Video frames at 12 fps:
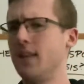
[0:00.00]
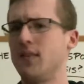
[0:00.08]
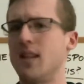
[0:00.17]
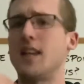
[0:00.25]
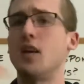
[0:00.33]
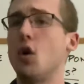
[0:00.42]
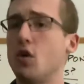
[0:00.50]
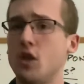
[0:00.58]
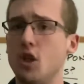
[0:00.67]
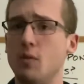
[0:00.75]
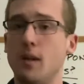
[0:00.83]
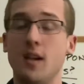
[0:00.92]
That they go to
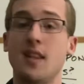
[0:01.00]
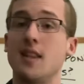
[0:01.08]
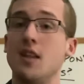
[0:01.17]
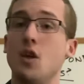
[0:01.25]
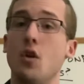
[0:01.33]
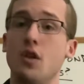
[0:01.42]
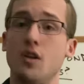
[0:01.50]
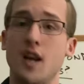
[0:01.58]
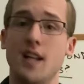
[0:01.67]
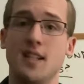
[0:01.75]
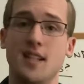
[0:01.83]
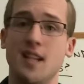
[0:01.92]
Cuba, and then they go to the
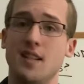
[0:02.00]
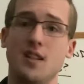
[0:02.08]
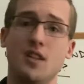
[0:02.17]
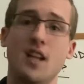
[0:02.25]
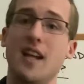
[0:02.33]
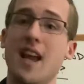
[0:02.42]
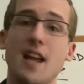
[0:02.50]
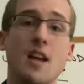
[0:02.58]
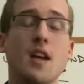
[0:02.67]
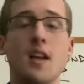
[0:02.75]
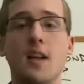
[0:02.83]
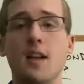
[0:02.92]
United States, and they're like, hey,
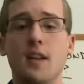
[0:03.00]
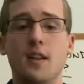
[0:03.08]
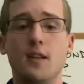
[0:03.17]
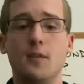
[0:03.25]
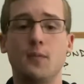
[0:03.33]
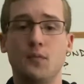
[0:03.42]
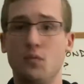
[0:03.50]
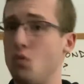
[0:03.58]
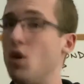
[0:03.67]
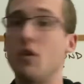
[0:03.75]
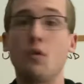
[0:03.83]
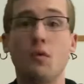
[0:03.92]

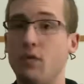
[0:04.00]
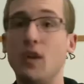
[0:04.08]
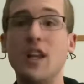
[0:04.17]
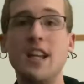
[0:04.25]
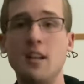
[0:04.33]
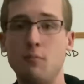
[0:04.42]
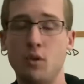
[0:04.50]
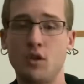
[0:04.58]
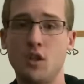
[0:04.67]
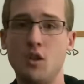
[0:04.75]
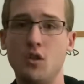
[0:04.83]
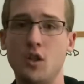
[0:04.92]
we're fleeing
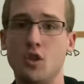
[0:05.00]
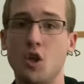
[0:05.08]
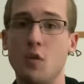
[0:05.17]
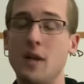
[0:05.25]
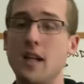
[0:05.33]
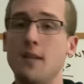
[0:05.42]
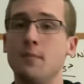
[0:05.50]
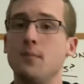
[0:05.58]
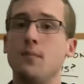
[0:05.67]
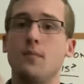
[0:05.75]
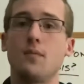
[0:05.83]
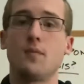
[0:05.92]
persecution in Germany.
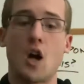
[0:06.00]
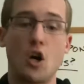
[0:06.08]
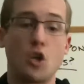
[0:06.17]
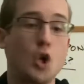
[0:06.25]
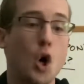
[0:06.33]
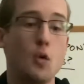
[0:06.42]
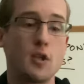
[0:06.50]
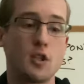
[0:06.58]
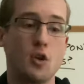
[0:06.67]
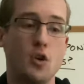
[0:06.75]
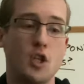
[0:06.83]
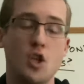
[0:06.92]
Our goal was to
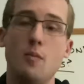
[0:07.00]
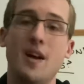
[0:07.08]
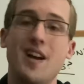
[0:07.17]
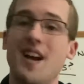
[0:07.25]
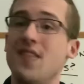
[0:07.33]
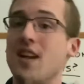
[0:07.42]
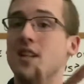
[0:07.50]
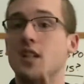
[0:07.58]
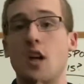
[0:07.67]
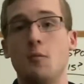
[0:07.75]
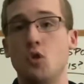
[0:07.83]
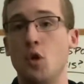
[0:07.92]
go to Cuba and then to
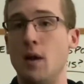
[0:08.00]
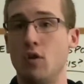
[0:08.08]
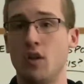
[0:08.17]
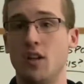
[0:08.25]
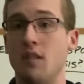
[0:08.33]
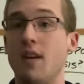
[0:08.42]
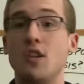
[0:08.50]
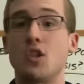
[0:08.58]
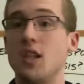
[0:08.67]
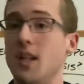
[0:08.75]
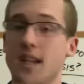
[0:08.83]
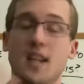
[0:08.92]
come to America
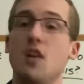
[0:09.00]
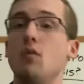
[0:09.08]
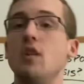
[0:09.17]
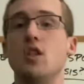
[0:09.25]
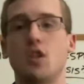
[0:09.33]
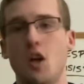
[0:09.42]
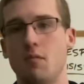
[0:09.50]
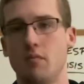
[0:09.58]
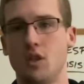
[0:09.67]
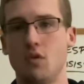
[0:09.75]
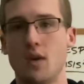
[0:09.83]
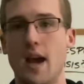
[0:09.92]
eventually. Like, can we just come
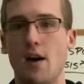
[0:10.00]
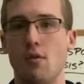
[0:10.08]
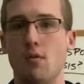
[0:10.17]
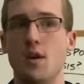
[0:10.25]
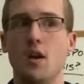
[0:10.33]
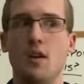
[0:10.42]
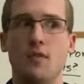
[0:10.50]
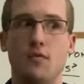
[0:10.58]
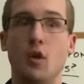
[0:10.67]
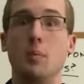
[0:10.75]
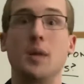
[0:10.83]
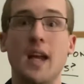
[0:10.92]
to you now
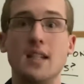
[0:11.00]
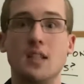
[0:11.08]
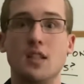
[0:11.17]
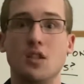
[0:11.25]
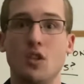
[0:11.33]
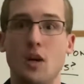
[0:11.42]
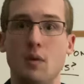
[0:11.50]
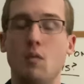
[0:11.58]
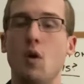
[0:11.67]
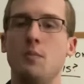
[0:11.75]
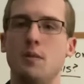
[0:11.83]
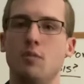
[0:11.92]
for a place so that we
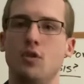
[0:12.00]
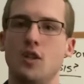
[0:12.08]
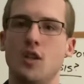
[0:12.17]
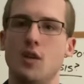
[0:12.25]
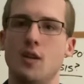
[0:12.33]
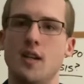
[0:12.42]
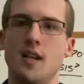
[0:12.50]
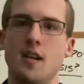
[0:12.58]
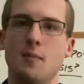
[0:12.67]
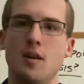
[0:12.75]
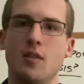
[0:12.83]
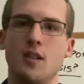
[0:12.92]
won't be persecuted? And
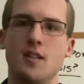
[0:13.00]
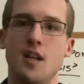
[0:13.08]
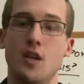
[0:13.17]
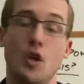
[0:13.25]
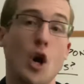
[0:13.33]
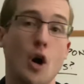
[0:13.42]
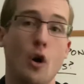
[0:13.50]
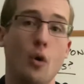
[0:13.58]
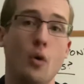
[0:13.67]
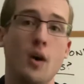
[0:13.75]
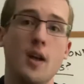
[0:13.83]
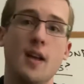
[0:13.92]
America said
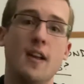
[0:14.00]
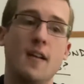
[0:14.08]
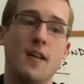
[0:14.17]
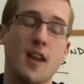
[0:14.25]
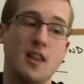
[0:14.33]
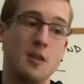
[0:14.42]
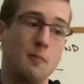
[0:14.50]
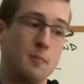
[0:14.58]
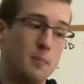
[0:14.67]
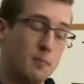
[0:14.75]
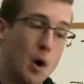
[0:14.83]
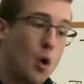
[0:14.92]
no, and the
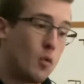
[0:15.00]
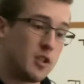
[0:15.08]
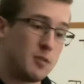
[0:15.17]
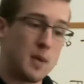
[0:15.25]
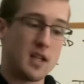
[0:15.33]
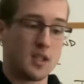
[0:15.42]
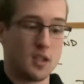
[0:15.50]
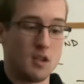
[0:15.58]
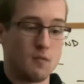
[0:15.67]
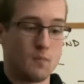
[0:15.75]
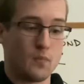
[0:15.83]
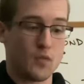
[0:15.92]
boat was
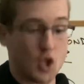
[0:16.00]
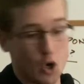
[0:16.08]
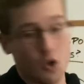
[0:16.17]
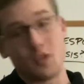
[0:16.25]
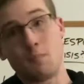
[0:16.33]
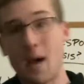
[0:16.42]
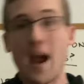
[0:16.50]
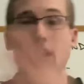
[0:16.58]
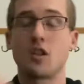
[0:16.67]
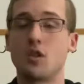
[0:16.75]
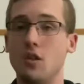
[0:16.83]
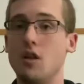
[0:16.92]
basically turned
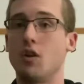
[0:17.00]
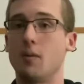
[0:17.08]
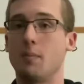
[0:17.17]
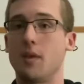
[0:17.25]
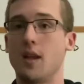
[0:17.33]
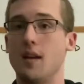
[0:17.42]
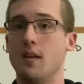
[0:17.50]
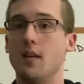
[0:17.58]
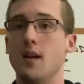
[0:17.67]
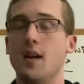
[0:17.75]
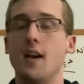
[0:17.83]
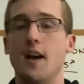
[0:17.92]
back to Europe then.
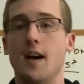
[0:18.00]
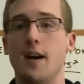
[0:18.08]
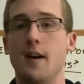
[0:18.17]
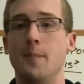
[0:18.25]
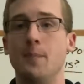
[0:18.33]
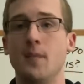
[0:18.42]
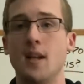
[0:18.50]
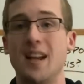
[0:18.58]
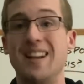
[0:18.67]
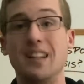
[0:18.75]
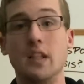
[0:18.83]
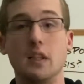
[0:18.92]

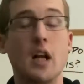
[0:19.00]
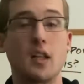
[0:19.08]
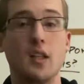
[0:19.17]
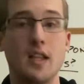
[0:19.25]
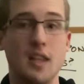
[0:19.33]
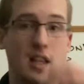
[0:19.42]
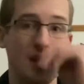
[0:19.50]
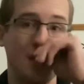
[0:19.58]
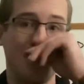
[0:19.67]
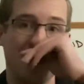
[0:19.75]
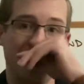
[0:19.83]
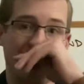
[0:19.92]
And luckily, these
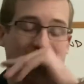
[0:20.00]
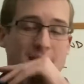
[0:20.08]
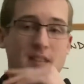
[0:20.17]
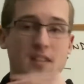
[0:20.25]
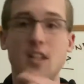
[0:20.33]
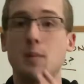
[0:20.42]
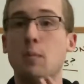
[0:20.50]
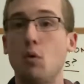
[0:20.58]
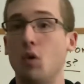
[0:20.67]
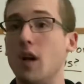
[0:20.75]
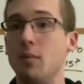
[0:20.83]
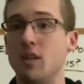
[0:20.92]
people
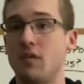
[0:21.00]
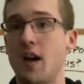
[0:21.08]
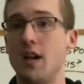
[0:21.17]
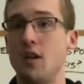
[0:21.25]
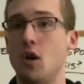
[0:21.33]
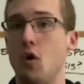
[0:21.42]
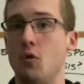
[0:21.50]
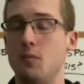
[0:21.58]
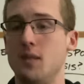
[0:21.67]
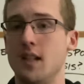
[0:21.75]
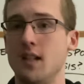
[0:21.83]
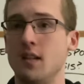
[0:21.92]
were able to find
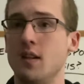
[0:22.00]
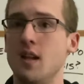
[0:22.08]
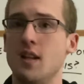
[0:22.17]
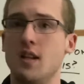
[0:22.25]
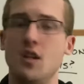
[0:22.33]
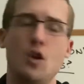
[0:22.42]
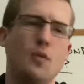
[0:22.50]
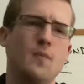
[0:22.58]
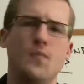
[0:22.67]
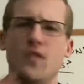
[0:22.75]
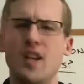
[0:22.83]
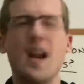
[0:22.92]
homes in,
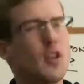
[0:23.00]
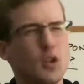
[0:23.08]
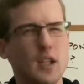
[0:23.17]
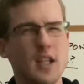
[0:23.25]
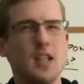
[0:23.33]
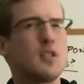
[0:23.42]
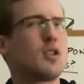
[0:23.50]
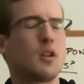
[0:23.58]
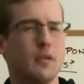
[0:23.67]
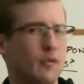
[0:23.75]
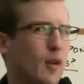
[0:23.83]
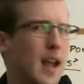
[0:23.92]
the Netherlands or
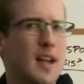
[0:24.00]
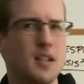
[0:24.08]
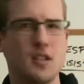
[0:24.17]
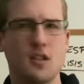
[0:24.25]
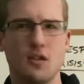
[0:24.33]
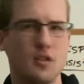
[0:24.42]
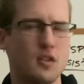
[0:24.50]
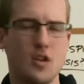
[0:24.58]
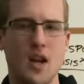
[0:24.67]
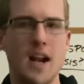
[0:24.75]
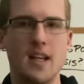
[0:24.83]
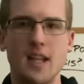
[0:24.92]
France or the
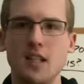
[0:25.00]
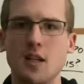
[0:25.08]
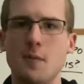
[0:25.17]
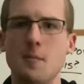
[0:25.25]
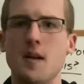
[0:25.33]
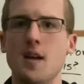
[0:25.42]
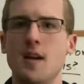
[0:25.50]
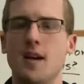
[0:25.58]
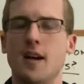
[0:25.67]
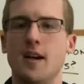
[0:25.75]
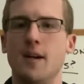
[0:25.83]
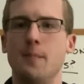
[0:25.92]
United Kingdom.
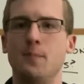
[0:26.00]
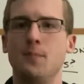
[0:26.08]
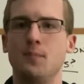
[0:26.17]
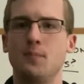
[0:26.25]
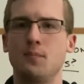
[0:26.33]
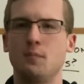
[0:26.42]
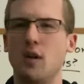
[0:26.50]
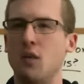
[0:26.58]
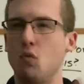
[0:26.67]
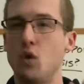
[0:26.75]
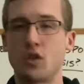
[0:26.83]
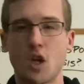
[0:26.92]

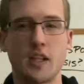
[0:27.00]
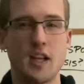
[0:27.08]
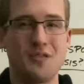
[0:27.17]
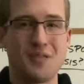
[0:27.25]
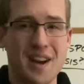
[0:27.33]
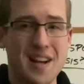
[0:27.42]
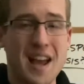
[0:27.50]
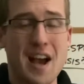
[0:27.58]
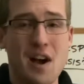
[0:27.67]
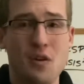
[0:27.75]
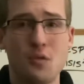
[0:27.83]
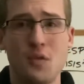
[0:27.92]
But we're talking right
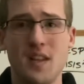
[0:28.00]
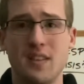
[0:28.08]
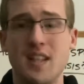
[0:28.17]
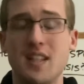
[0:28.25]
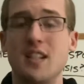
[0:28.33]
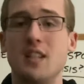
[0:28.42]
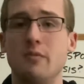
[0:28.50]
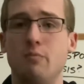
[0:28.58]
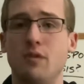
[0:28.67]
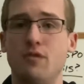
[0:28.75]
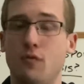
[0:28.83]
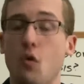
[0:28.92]
now, this is
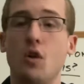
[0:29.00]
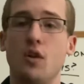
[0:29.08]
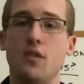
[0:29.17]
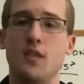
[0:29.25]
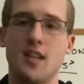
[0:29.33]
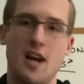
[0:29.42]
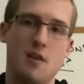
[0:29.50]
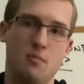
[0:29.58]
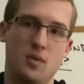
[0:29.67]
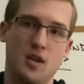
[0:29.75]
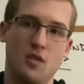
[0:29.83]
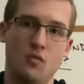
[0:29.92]
before the
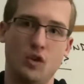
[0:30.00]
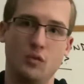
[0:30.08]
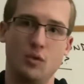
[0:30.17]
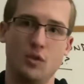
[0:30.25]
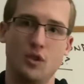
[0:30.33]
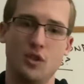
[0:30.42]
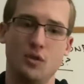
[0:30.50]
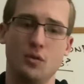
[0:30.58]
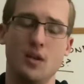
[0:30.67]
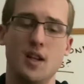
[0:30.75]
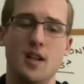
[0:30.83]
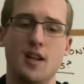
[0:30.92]
outbreak of World War II.
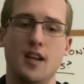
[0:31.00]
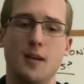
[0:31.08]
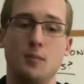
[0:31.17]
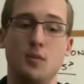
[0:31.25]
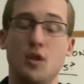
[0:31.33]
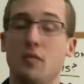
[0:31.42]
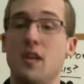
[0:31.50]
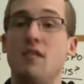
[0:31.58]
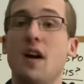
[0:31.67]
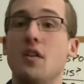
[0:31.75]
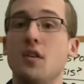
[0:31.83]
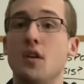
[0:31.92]
So if they
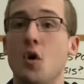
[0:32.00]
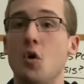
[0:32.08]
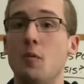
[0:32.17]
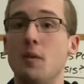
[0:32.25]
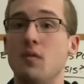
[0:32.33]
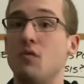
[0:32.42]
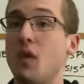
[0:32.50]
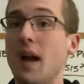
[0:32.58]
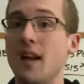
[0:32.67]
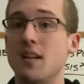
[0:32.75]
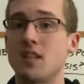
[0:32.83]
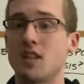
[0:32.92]
found a home in
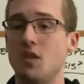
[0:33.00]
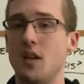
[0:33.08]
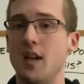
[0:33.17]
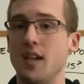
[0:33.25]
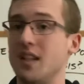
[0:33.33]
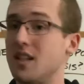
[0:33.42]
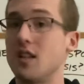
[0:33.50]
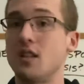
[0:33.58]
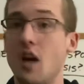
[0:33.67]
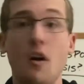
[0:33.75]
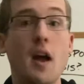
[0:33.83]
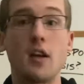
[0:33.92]
France, they're like, this is,
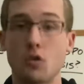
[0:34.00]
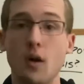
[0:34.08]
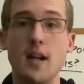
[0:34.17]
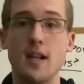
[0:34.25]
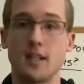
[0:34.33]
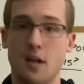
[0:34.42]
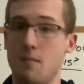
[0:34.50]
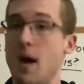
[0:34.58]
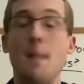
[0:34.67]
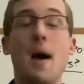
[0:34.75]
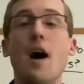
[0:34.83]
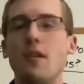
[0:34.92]
all right, great, I'm
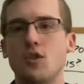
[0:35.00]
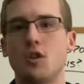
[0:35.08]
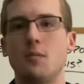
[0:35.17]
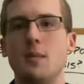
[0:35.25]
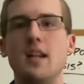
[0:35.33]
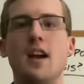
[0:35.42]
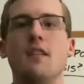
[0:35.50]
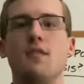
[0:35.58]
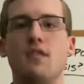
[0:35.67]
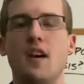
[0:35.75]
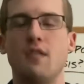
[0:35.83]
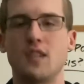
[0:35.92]
out of Germany,
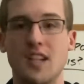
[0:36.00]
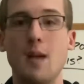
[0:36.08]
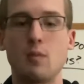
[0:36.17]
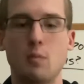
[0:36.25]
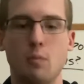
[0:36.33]
I've escaped